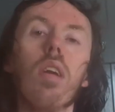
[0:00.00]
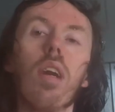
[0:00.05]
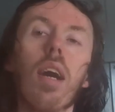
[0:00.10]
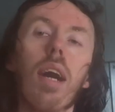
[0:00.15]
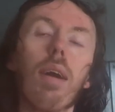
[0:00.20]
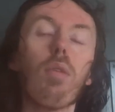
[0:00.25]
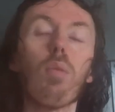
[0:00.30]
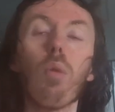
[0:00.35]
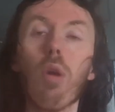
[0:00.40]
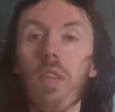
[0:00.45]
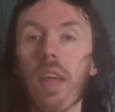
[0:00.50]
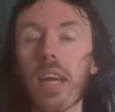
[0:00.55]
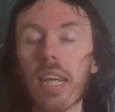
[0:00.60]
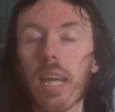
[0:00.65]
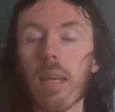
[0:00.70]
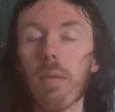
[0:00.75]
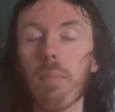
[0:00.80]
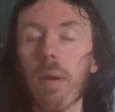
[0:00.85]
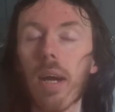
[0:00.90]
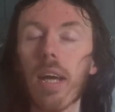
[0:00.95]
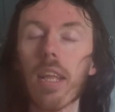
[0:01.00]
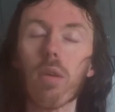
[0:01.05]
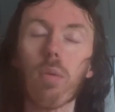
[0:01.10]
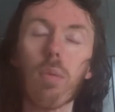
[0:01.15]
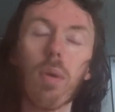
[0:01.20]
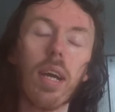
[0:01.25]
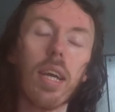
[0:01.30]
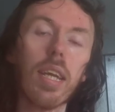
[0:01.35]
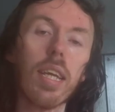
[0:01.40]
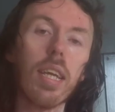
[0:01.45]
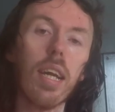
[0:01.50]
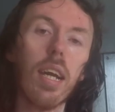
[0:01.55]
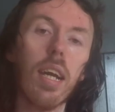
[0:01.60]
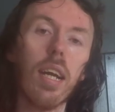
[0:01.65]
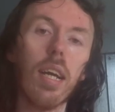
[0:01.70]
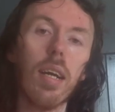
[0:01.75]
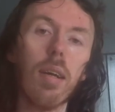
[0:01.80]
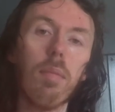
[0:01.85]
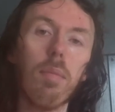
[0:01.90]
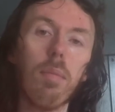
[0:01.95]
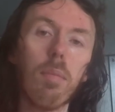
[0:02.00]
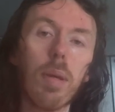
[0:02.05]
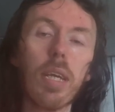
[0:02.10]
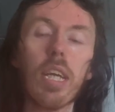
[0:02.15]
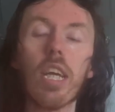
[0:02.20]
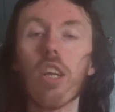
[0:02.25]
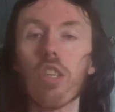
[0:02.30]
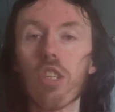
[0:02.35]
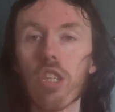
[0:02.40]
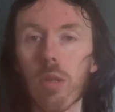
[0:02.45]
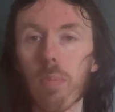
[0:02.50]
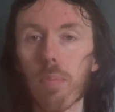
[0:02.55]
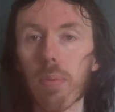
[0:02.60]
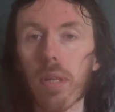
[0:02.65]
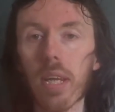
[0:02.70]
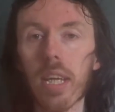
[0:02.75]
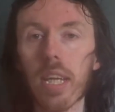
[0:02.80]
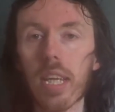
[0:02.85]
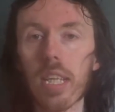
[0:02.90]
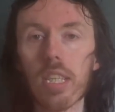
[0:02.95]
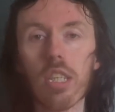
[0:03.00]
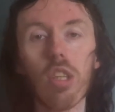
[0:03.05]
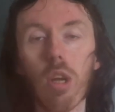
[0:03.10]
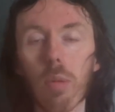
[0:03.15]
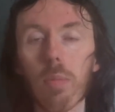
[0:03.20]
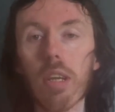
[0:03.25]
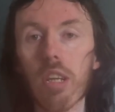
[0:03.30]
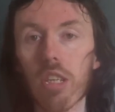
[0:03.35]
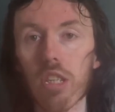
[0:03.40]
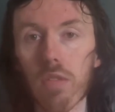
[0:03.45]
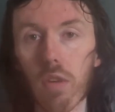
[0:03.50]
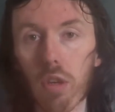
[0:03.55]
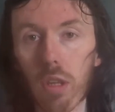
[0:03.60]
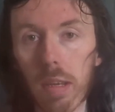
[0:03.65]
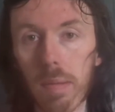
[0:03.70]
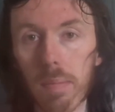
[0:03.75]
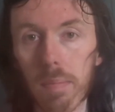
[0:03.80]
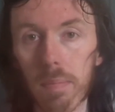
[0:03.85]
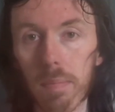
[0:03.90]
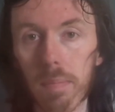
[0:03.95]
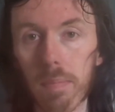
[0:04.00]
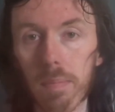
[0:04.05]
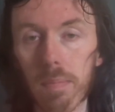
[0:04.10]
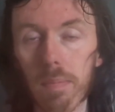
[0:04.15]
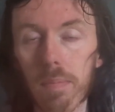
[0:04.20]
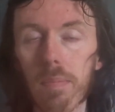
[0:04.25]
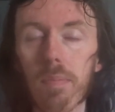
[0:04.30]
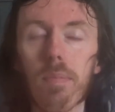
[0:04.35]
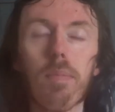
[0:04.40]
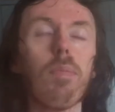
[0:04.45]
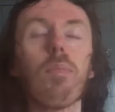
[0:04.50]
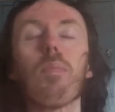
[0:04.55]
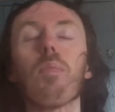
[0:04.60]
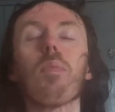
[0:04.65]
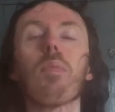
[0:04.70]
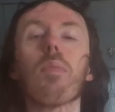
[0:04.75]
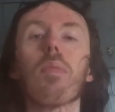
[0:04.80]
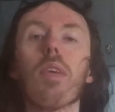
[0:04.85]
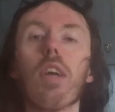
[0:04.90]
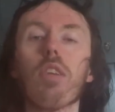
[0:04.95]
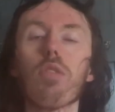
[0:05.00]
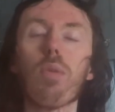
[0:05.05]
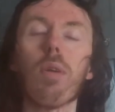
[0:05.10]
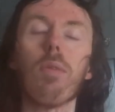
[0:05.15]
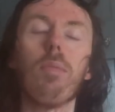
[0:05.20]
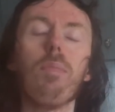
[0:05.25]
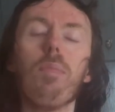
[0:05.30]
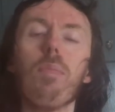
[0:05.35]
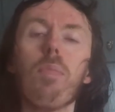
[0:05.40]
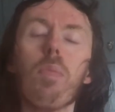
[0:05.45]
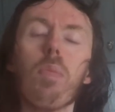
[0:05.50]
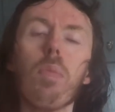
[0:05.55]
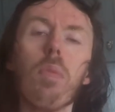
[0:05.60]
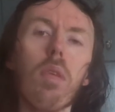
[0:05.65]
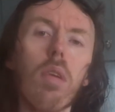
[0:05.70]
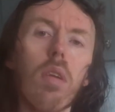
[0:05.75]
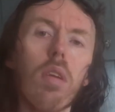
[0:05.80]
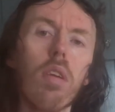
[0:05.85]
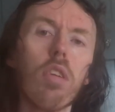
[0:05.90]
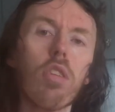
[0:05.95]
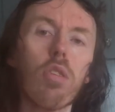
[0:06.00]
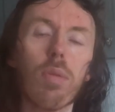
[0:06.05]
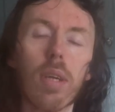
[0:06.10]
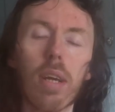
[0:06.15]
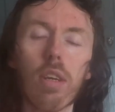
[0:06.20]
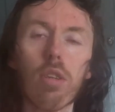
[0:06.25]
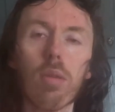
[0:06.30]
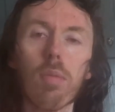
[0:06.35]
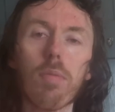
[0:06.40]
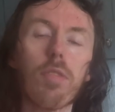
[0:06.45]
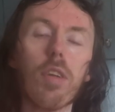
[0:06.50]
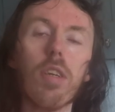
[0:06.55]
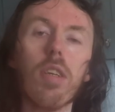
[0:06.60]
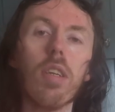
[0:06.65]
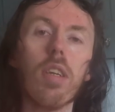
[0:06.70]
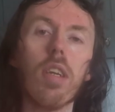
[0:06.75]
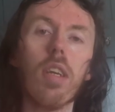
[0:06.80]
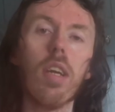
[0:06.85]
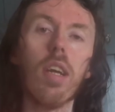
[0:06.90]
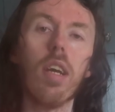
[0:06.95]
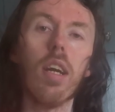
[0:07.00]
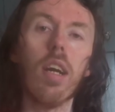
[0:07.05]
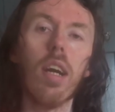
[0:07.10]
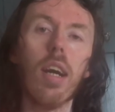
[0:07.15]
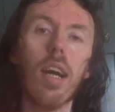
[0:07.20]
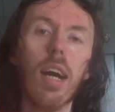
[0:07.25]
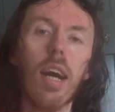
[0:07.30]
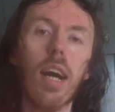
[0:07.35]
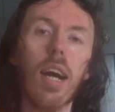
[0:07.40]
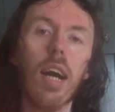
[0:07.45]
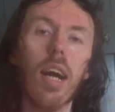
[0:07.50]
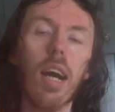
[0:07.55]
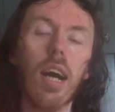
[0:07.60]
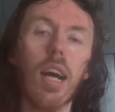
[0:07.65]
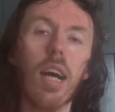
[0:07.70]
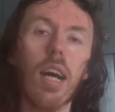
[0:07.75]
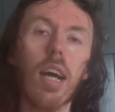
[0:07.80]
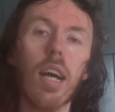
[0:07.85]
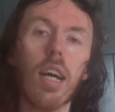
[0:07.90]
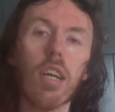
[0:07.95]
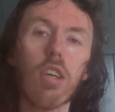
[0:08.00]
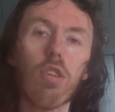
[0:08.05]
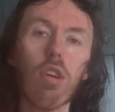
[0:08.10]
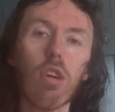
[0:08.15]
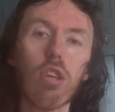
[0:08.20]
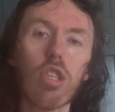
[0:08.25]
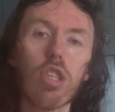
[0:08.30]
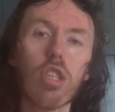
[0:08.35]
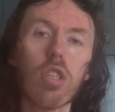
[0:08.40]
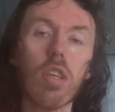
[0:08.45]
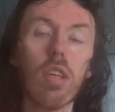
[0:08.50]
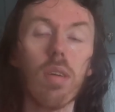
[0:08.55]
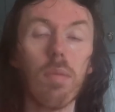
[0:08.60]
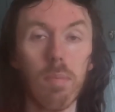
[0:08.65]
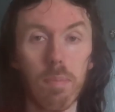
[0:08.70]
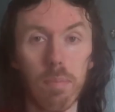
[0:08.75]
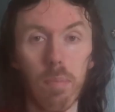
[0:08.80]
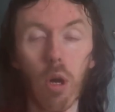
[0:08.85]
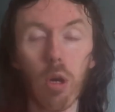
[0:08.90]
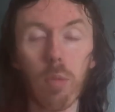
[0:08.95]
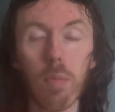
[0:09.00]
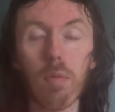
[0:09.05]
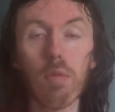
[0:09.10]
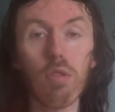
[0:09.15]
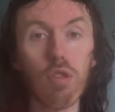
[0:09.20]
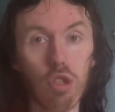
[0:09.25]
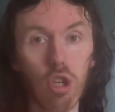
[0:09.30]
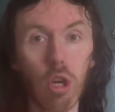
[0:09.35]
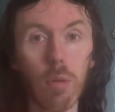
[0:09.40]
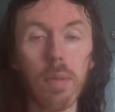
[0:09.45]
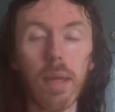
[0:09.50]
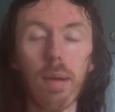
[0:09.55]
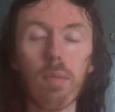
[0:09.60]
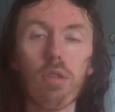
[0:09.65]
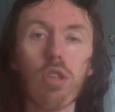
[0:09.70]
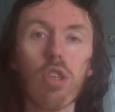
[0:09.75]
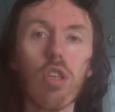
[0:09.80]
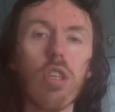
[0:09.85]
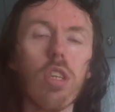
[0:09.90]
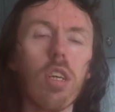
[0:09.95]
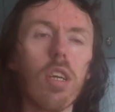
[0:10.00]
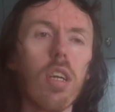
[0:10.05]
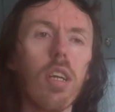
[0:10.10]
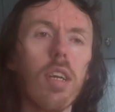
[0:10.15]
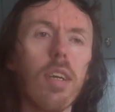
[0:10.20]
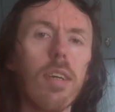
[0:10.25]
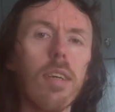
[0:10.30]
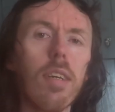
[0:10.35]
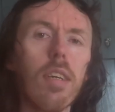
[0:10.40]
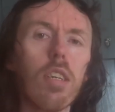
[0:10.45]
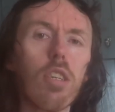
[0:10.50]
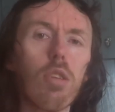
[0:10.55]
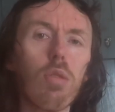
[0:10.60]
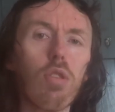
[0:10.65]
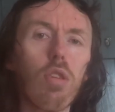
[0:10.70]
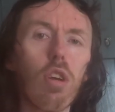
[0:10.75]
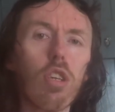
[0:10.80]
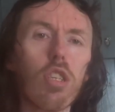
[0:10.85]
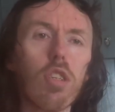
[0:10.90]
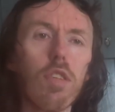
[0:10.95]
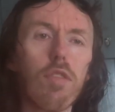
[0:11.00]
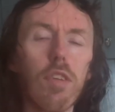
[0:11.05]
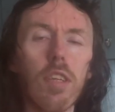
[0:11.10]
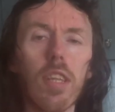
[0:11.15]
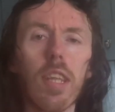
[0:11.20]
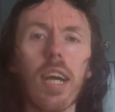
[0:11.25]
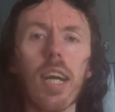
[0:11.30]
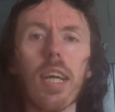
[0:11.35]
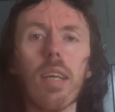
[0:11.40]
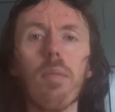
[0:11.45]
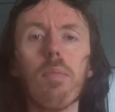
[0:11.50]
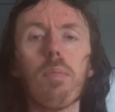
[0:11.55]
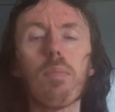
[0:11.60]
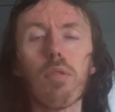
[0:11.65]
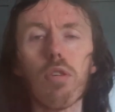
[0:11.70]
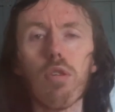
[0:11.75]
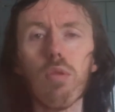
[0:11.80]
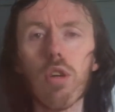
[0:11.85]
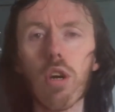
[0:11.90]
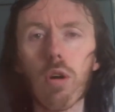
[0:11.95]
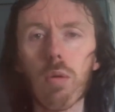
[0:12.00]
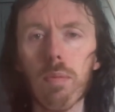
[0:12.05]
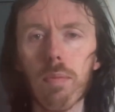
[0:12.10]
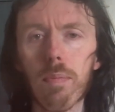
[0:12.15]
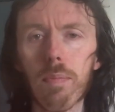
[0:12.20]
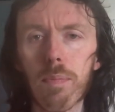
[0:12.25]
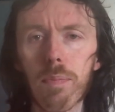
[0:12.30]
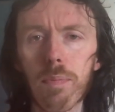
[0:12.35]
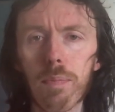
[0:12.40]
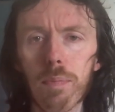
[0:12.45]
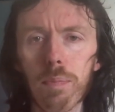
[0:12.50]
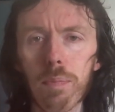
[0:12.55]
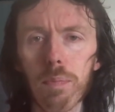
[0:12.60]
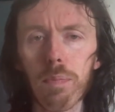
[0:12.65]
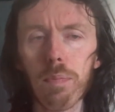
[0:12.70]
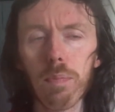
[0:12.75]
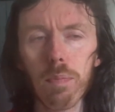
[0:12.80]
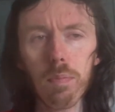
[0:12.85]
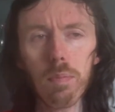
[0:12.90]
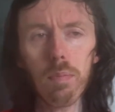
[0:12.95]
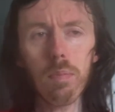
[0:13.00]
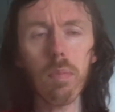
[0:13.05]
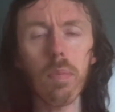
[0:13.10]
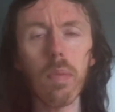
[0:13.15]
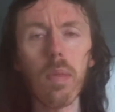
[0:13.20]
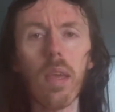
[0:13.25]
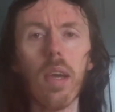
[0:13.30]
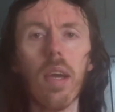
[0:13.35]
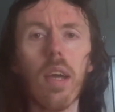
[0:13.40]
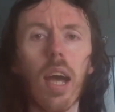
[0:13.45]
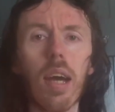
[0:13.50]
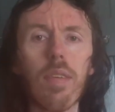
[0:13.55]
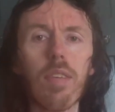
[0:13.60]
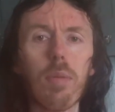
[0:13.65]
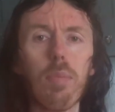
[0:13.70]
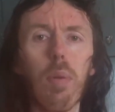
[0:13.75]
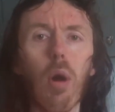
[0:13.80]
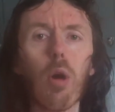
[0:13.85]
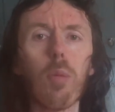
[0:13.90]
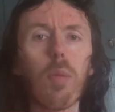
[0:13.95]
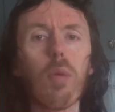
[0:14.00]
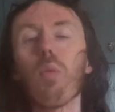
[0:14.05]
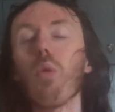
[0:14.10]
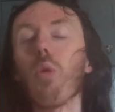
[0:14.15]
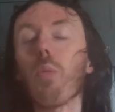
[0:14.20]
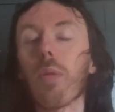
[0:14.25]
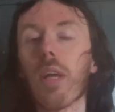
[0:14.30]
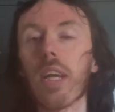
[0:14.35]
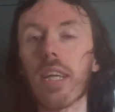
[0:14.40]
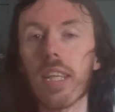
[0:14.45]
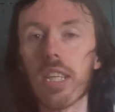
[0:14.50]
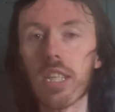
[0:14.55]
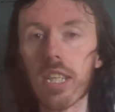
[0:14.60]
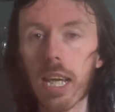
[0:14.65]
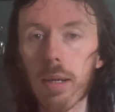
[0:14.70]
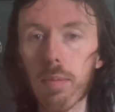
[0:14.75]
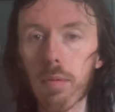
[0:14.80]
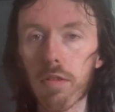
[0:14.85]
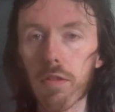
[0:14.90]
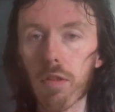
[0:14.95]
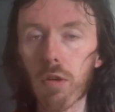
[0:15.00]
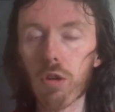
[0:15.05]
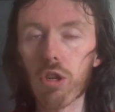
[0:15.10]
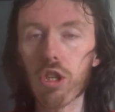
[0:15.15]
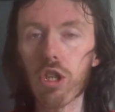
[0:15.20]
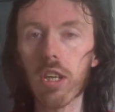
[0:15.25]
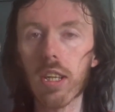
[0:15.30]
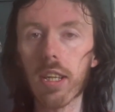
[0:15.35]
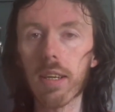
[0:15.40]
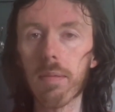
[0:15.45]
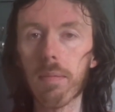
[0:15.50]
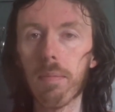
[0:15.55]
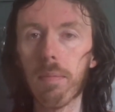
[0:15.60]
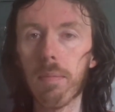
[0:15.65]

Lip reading: I won that game, by the way, because of the players and not because of Ollie as well. So Ronaldo up front. Across, Pogba was dropped, that was good. So across the front line, Bruno. I think Pogba will play in this game, unfortunately.